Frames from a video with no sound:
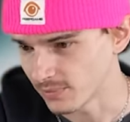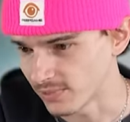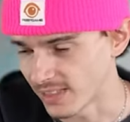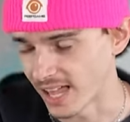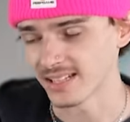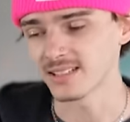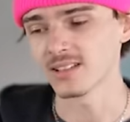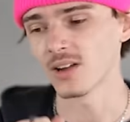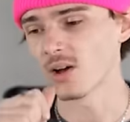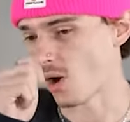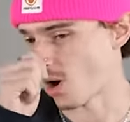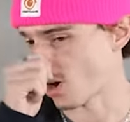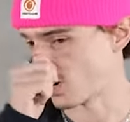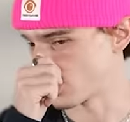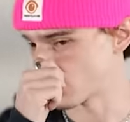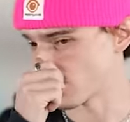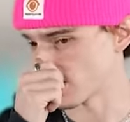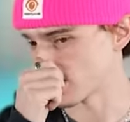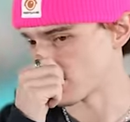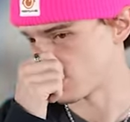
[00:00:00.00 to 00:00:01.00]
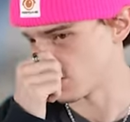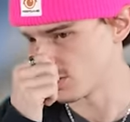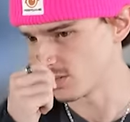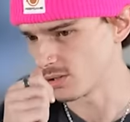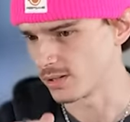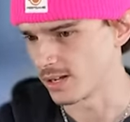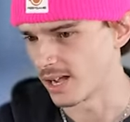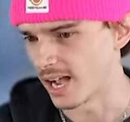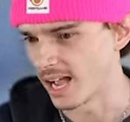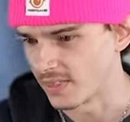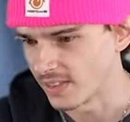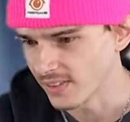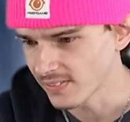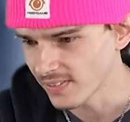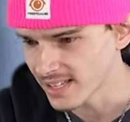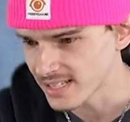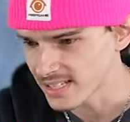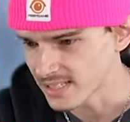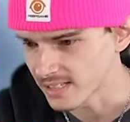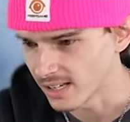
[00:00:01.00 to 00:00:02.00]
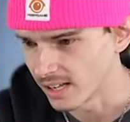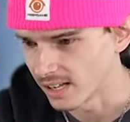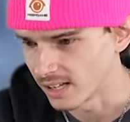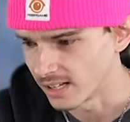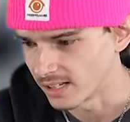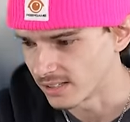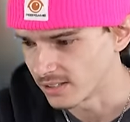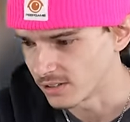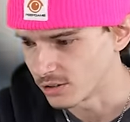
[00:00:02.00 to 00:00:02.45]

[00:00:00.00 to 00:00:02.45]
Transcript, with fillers: That's a hard trick too. I think that's a